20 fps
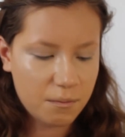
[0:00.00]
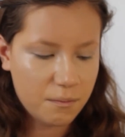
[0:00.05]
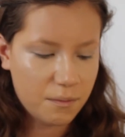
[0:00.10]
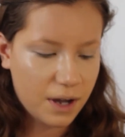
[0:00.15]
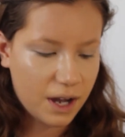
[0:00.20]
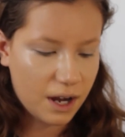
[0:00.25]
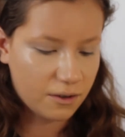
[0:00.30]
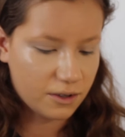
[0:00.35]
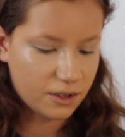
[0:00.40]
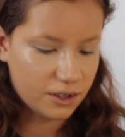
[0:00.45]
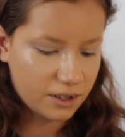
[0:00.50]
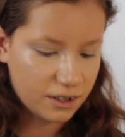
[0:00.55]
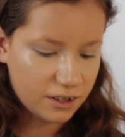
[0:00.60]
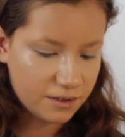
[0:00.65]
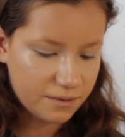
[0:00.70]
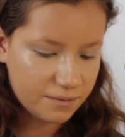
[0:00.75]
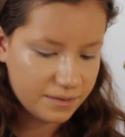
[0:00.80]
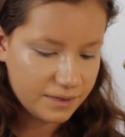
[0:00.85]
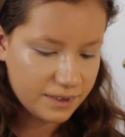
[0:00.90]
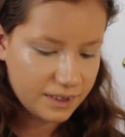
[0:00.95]
powder.
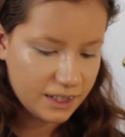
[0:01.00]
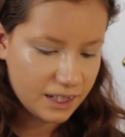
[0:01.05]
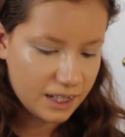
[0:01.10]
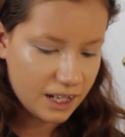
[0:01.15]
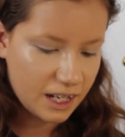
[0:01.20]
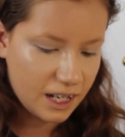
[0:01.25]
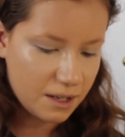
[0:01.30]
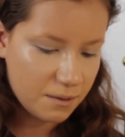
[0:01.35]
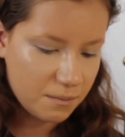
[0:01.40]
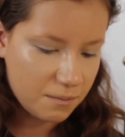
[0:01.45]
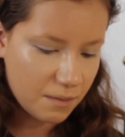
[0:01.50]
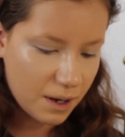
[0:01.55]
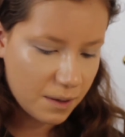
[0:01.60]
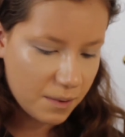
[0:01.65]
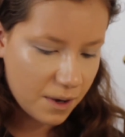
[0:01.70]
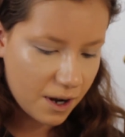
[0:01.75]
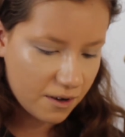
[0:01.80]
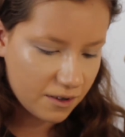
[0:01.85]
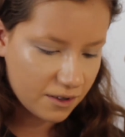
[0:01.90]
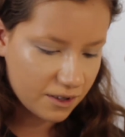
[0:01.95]
And my
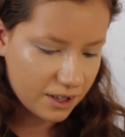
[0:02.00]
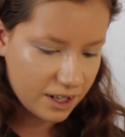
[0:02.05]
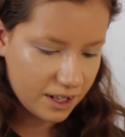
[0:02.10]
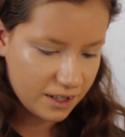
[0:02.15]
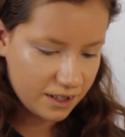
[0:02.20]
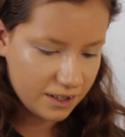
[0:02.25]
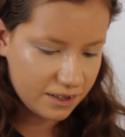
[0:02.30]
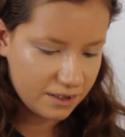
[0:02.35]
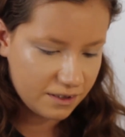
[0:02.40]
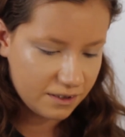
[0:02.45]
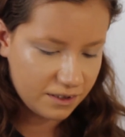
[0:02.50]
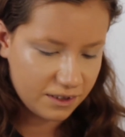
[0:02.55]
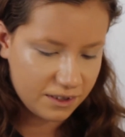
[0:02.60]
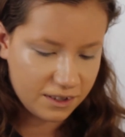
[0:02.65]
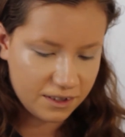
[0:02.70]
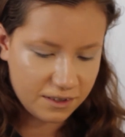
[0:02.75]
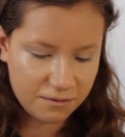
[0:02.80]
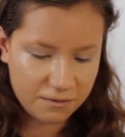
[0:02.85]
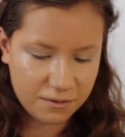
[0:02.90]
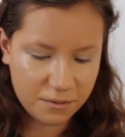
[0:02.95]
powder is
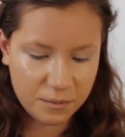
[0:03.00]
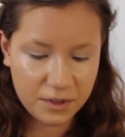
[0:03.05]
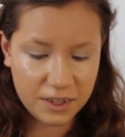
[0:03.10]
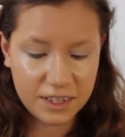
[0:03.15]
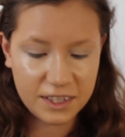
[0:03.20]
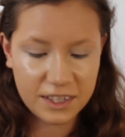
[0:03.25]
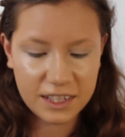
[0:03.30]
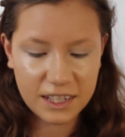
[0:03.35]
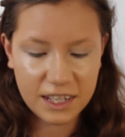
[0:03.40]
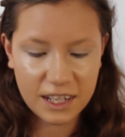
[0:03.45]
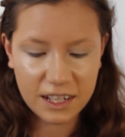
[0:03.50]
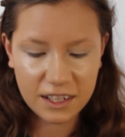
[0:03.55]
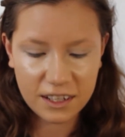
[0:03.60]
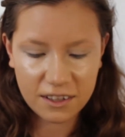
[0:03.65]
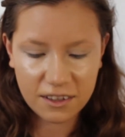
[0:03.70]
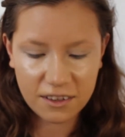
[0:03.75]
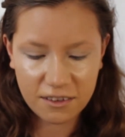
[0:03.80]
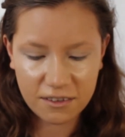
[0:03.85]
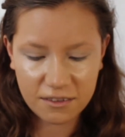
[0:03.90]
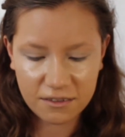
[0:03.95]
from the
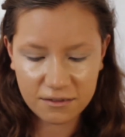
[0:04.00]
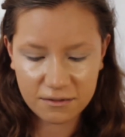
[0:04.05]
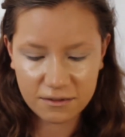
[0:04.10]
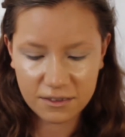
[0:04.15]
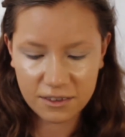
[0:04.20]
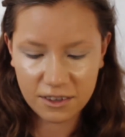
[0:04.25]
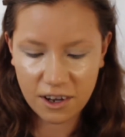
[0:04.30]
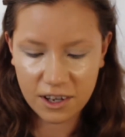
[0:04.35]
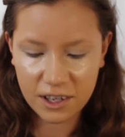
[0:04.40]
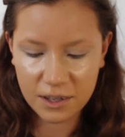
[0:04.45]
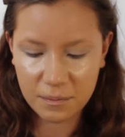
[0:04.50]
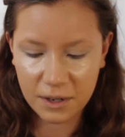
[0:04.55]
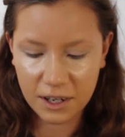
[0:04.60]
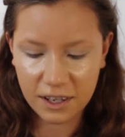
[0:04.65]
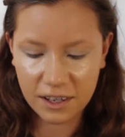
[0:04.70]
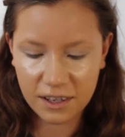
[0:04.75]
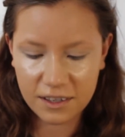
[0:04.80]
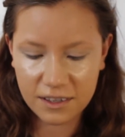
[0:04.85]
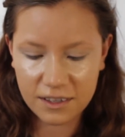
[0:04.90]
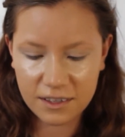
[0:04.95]
Skinn
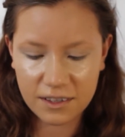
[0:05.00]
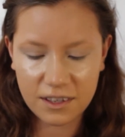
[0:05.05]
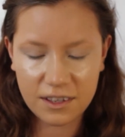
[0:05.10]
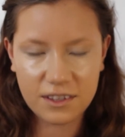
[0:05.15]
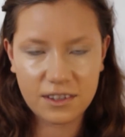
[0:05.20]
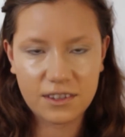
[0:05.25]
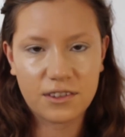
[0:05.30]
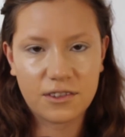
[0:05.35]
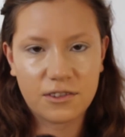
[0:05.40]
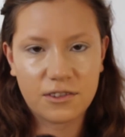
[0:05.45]
Cosmetics. It's the